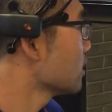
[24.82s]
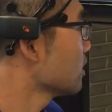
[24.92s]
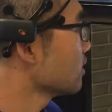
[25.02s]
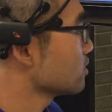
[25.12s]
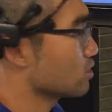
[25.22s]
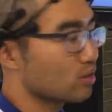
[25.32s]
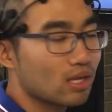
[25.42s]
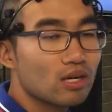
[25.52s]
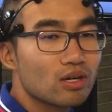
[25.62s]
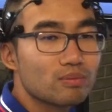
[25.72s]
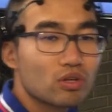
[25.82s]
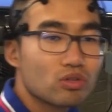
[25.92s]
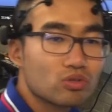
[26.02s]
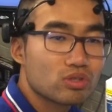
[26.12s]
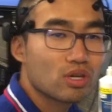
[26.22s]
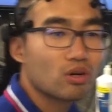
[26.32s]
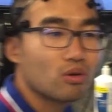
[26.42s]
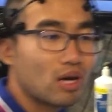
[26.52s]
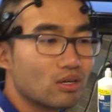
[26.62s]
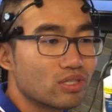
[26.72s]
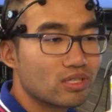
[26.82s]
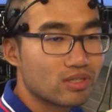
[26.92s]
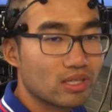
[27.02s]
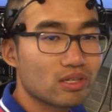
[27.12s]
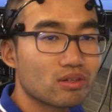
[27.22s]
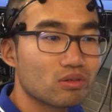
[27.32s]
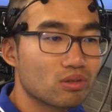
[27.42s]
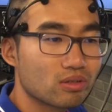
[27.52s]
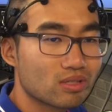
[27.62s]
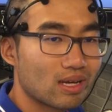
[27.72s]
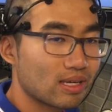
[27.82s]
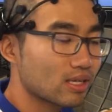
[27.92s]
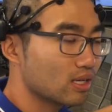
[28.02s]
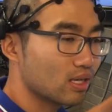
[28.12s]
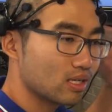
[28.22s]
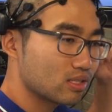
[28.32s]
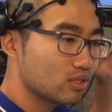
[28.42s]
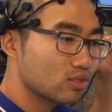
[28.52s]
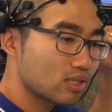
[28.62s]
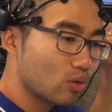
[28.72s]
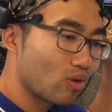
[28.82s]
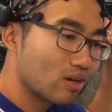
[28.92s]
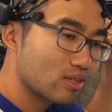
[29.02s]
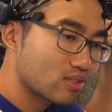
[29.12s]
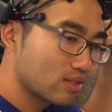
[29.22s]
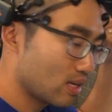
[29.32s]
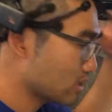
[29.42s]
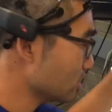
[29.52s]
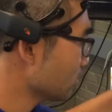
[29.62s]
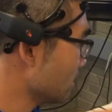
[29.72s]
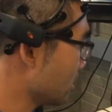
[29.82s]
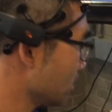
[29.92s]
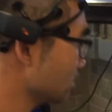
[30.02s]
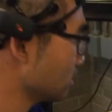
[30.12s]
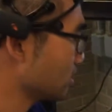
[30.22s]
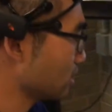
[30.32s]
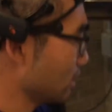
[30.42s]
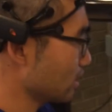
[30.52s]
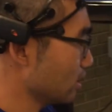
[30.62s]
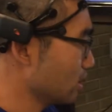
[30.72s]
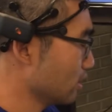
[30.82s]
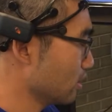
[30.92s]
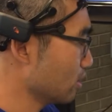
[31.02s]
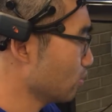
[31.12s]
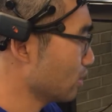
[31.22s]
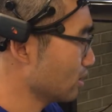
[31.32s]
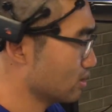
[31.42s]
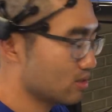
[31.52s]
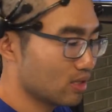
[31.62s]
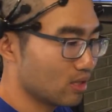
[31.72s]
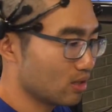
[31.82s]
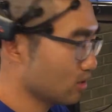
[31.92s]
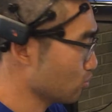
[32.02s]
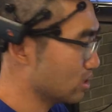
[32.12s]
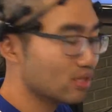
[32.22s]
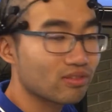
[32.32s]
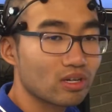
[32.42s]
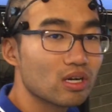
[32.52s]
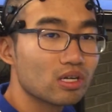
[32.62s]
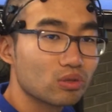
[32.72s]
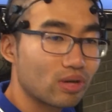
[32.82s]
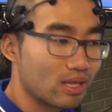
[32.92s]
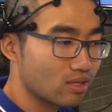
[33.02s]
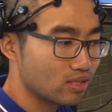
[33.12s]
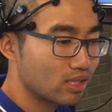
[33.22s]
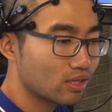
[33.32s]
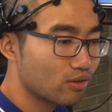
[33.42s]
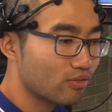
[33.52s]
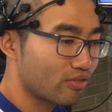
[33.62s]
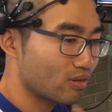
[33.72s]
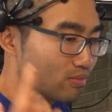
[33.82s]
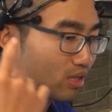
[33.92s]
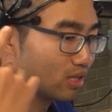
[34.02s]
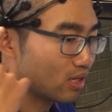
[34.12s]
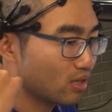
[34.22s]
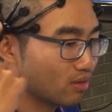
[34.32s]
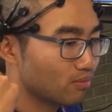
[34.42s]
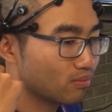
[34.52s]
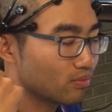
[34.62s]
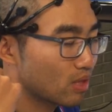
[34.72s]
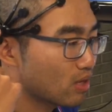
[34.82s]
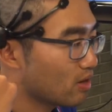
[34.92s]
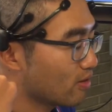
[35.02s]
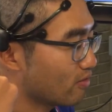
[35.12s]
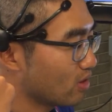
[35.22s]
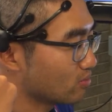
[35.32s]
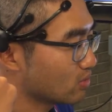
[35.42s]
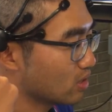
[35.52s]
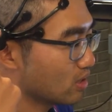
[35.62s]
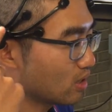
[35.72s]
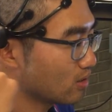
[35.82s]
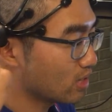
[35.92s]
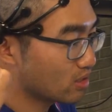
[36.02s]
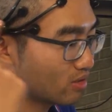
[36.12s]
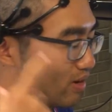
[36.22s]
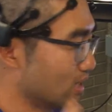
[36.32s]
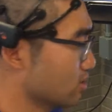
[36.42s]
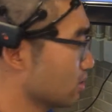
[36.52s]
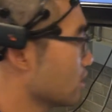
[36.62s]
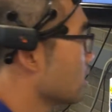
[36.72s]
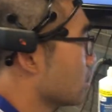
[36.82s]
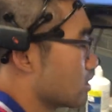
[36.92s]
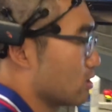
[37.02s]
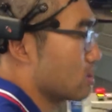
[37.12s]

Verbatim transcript: Uh, so now I'm going to show how this signal looks like. Uh, it's using a wireless connector and this is like the uh, wireless uh, receiver to get the signal from the um, from the uh, this device. So